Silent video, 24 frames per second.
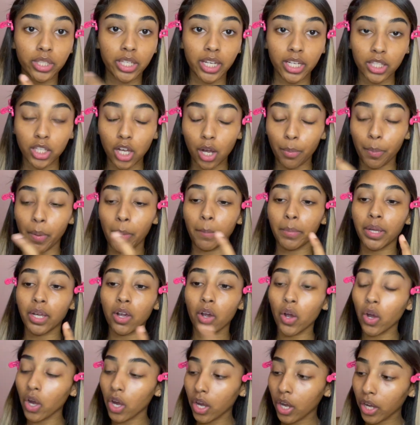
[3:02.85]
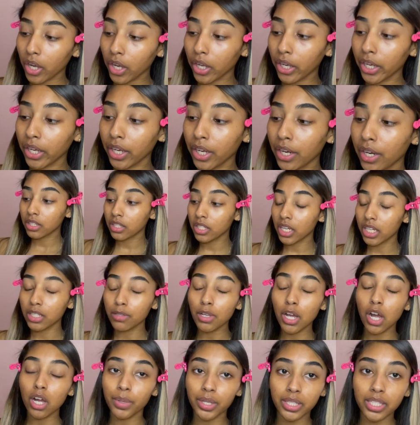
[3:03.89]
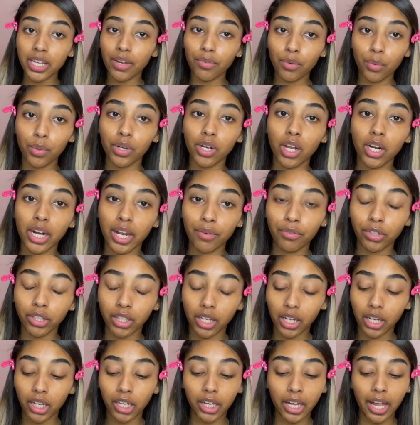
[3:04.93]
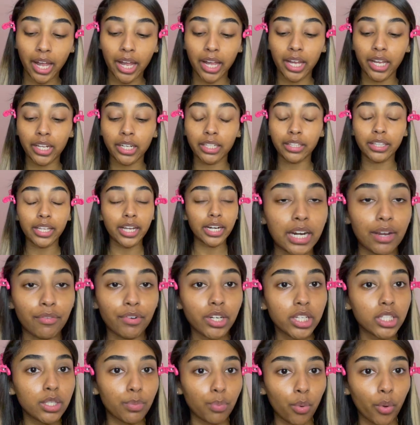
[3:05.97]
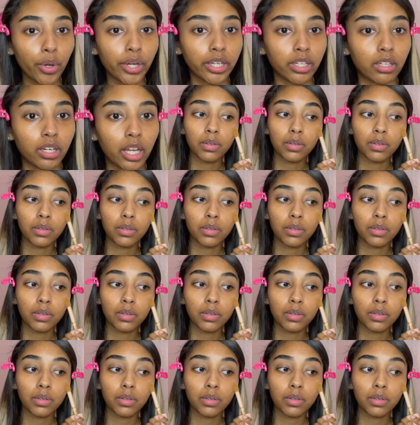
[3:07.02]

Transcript: TikTok put me on. TikTok puts everyone on everything and they never disappoint.